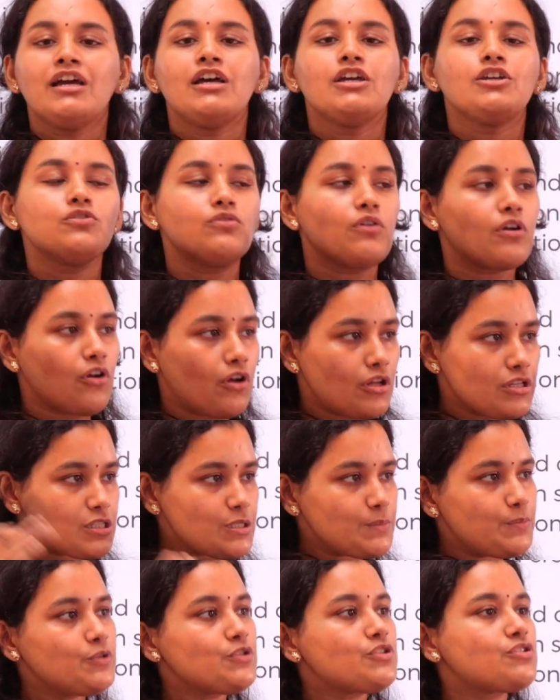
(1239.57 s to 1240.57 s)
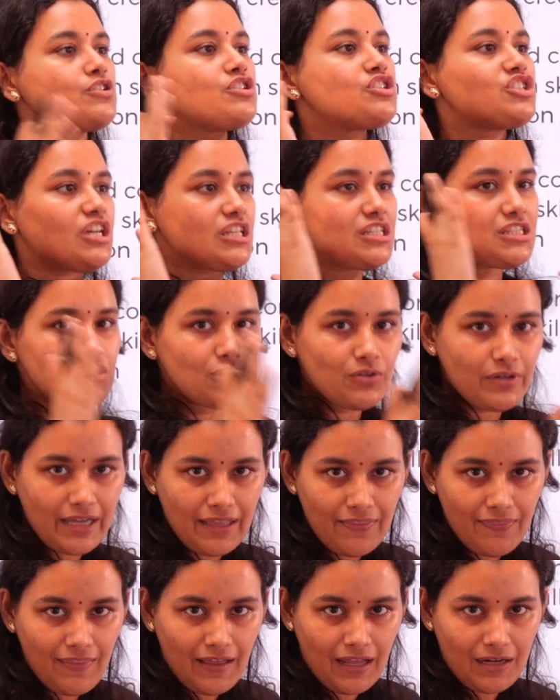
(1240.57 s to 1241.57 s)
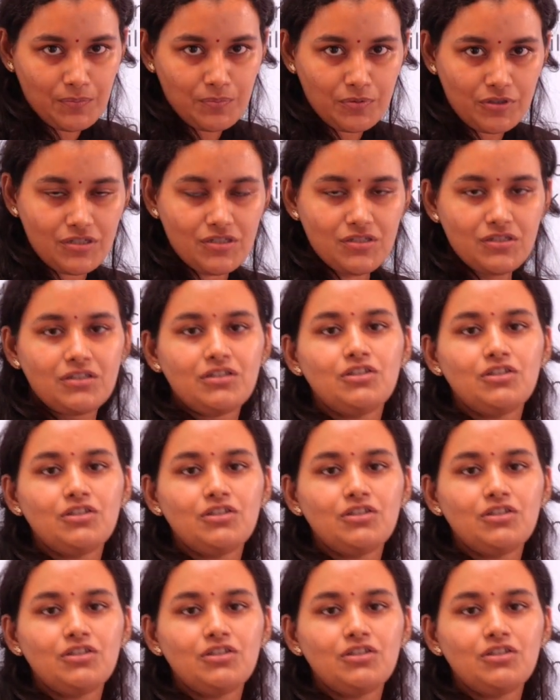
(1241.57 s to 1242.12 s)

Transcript: you are not supposed to just look at that person,